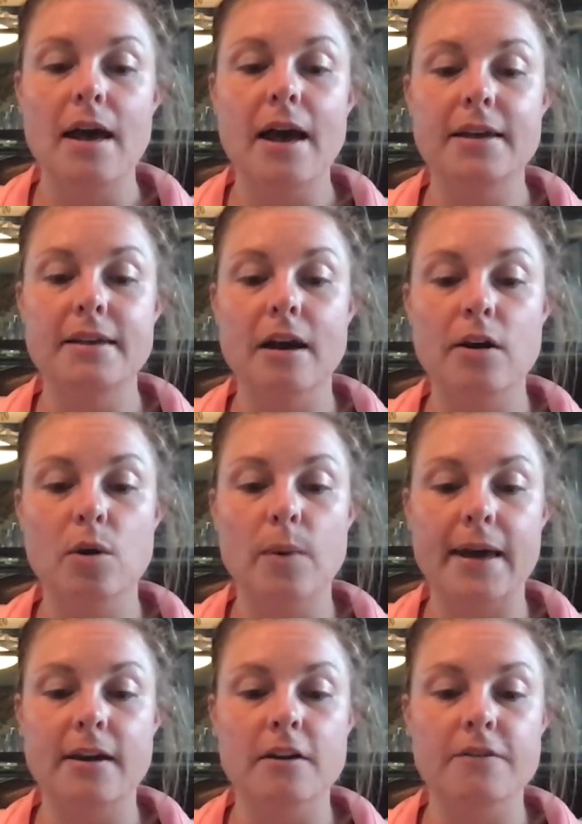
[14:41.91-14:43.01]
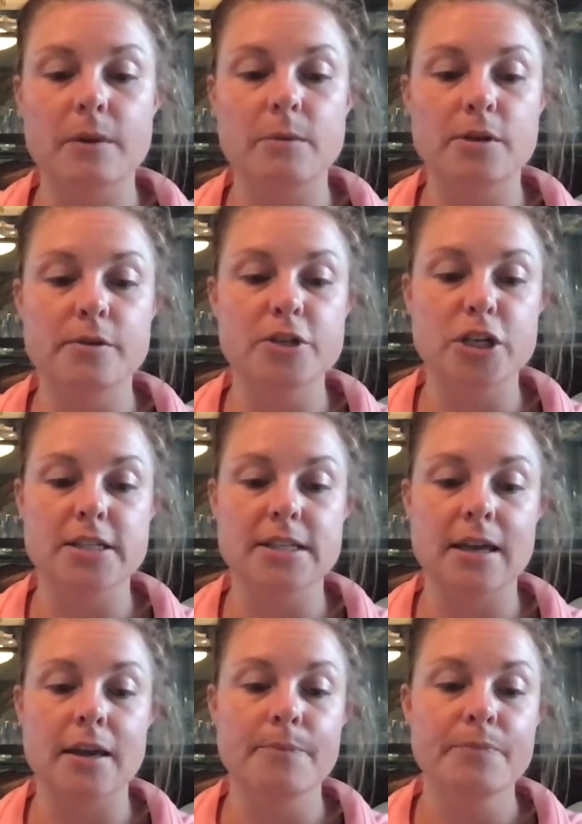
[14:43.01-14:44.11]
a young Quaker from New
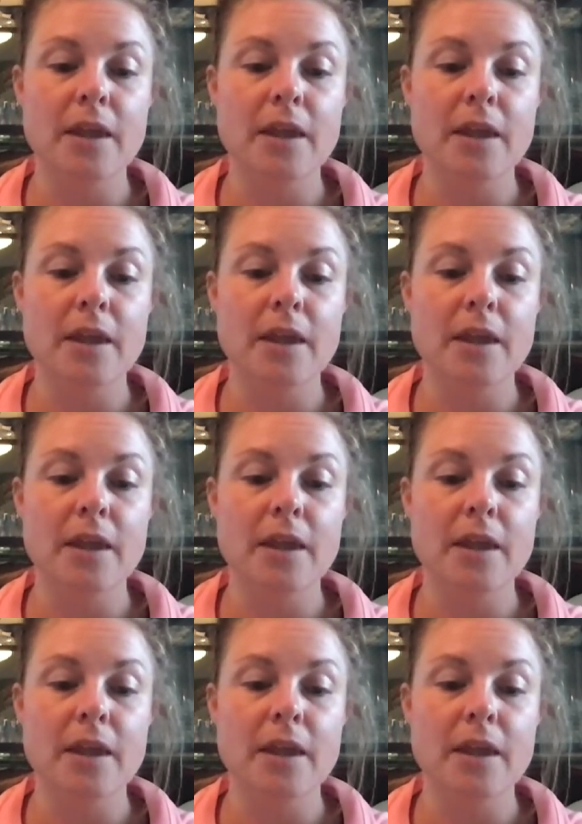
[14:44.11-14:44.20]
Jersey,